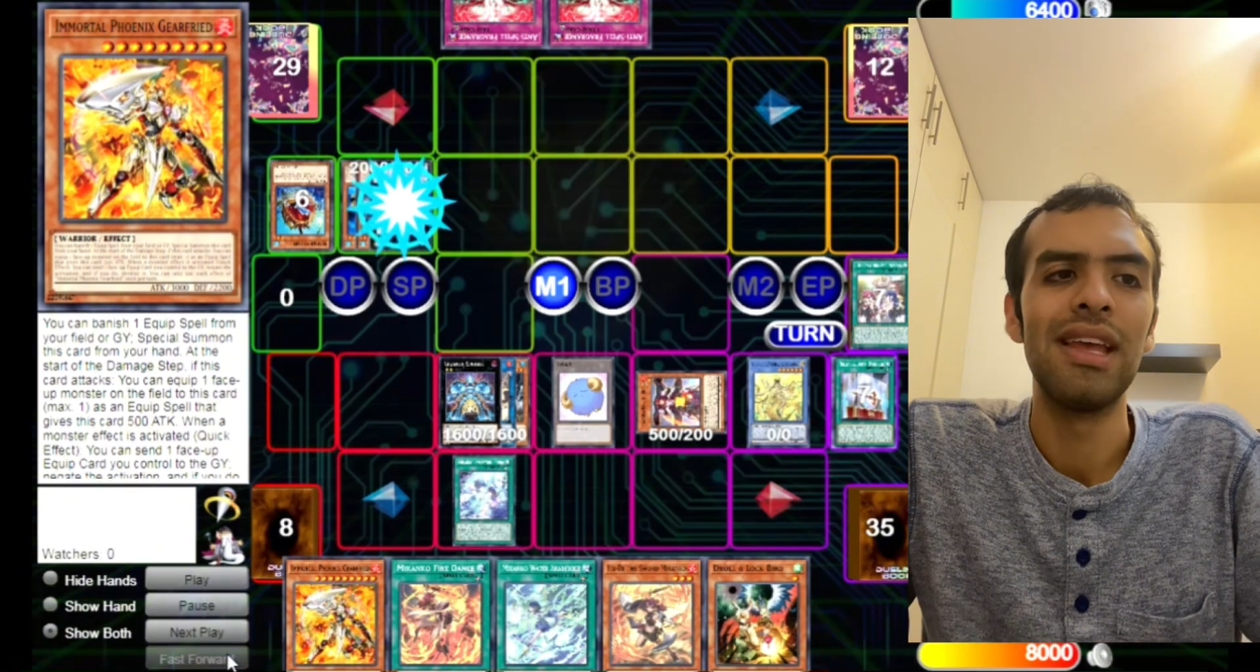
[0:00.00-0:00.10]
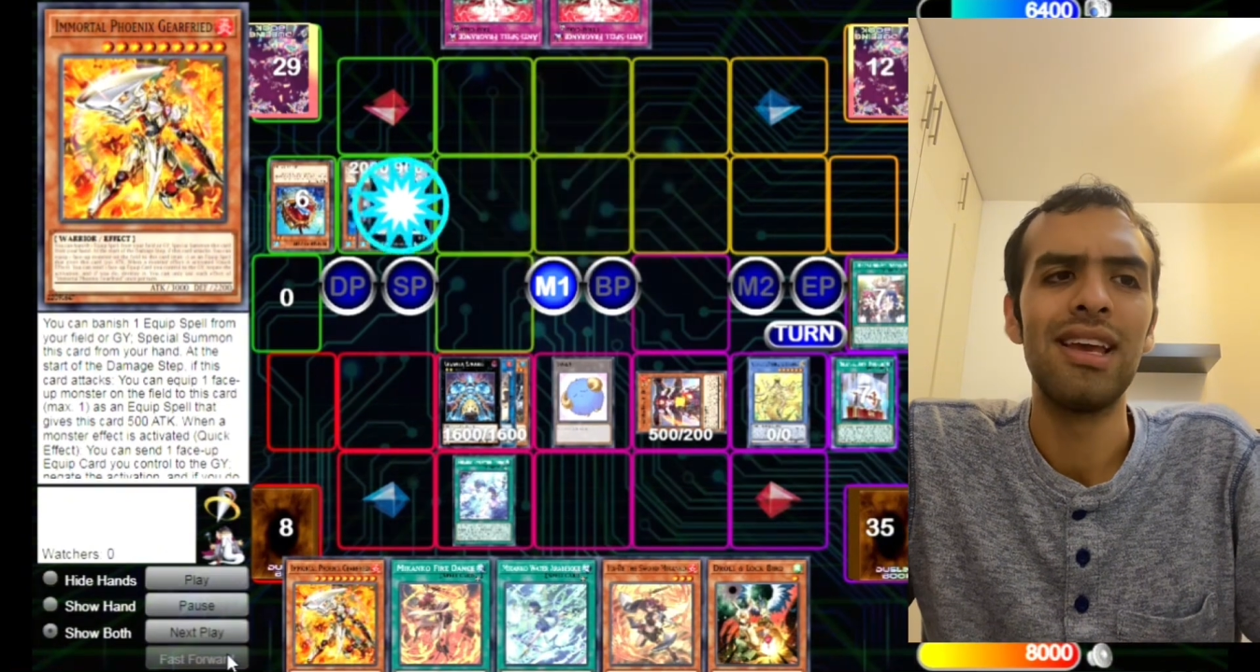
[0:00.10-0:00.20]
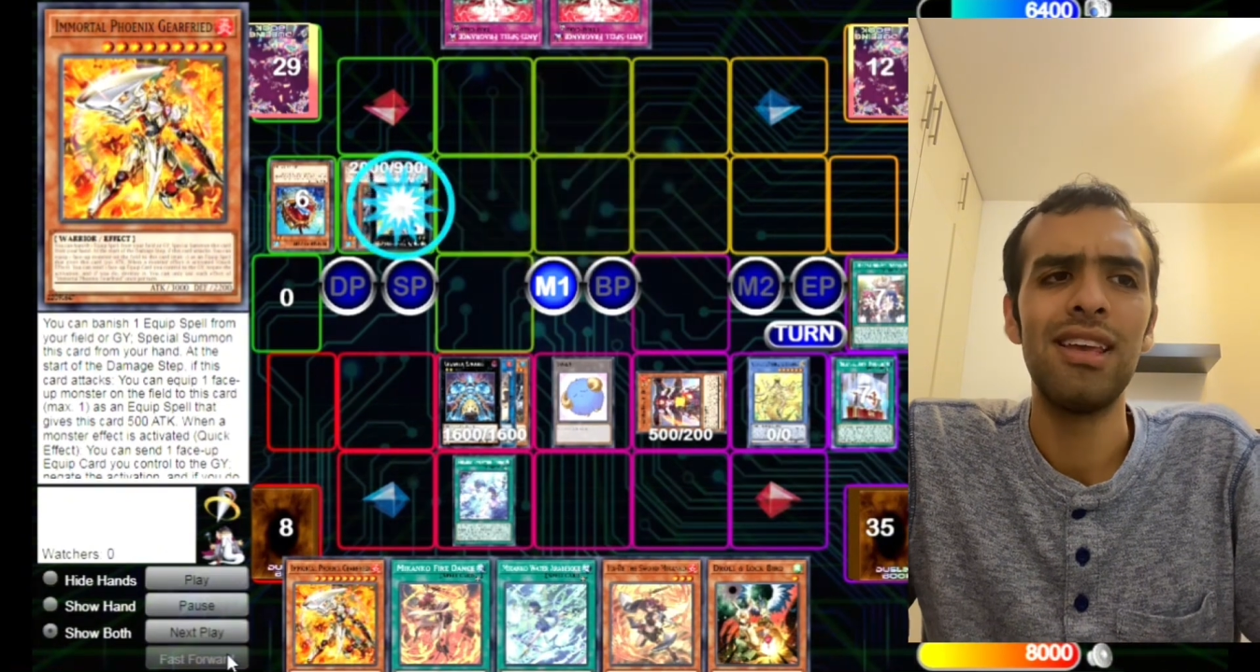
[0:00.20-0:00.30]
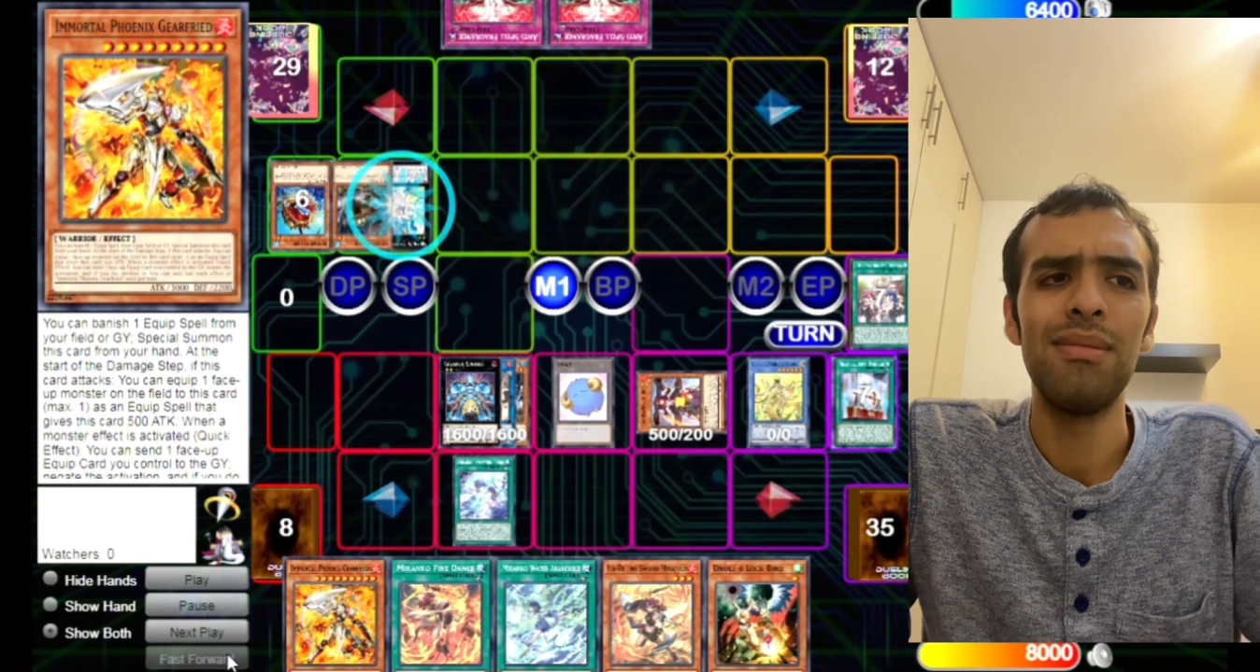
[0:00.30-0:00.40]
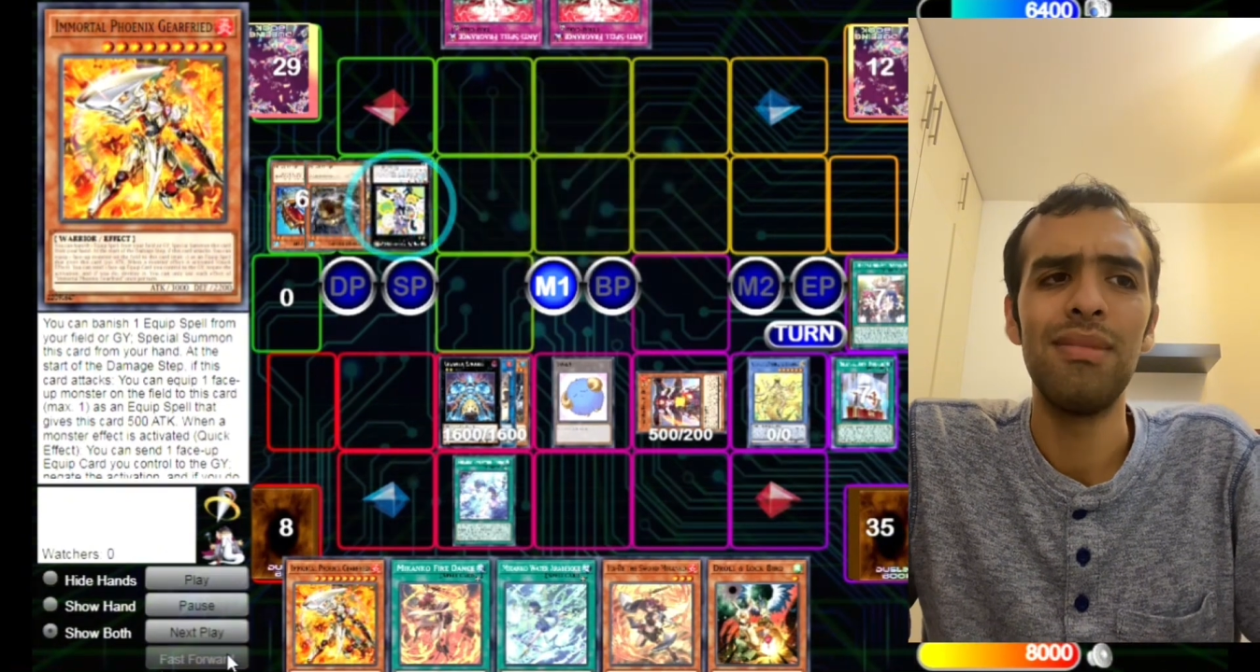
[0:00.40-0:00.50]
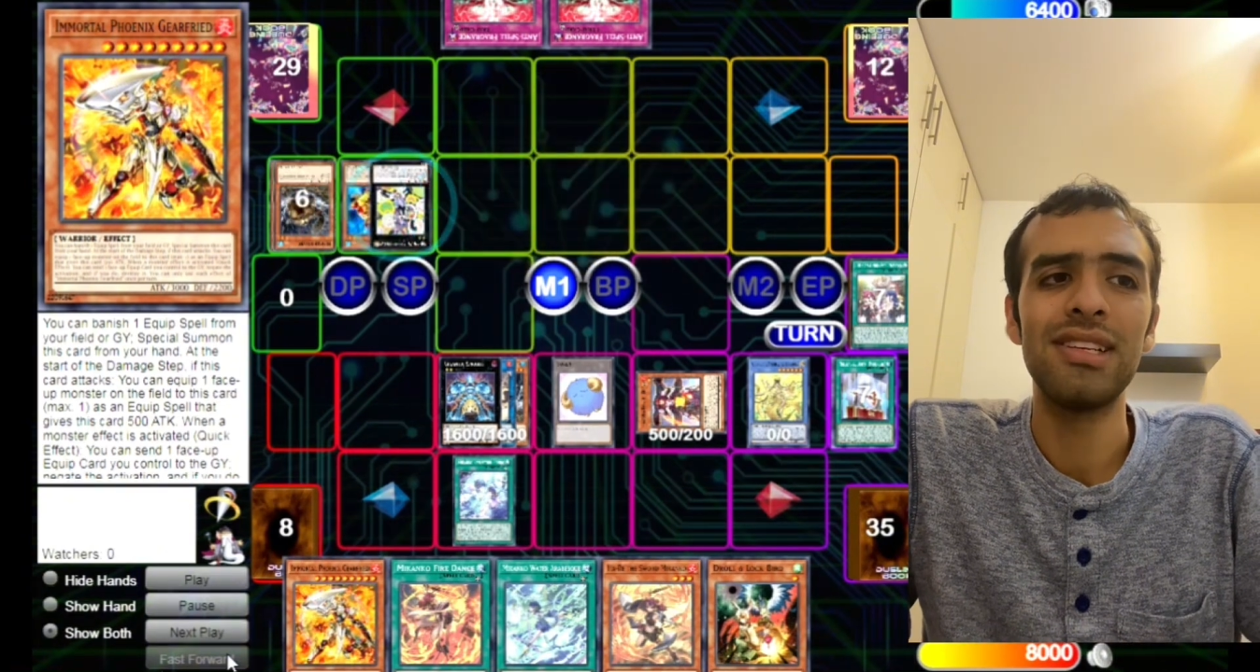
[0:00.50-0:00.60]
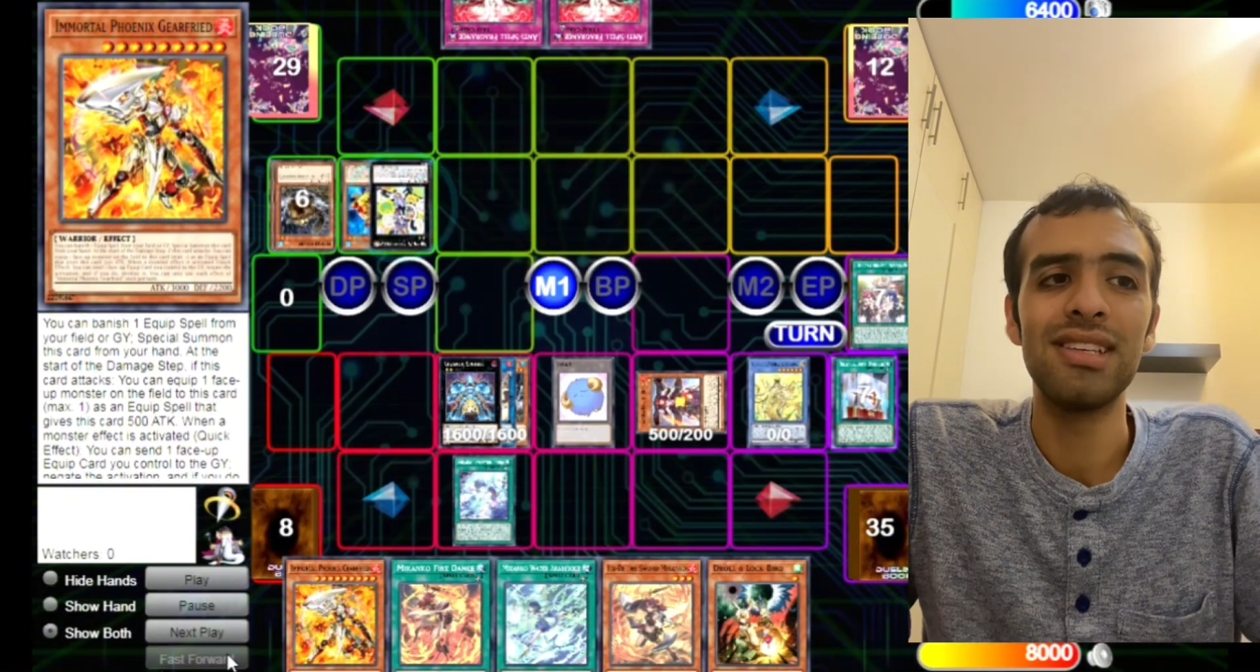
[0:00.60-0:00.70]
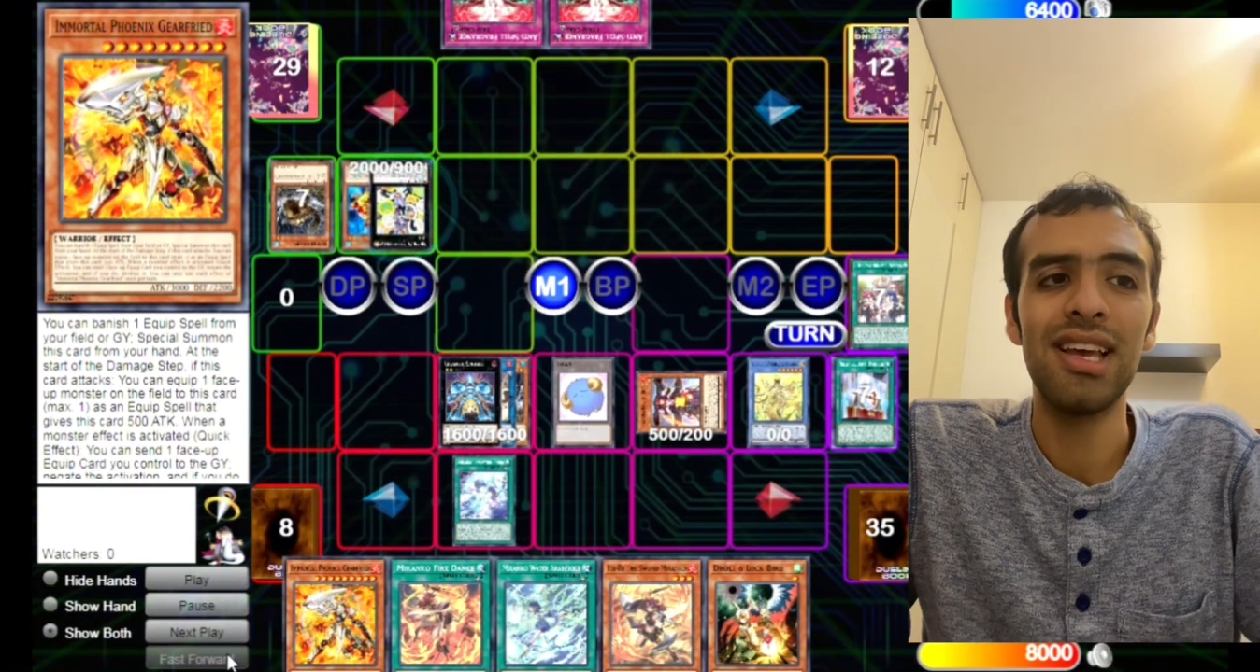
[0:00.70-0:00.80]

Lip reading: He makes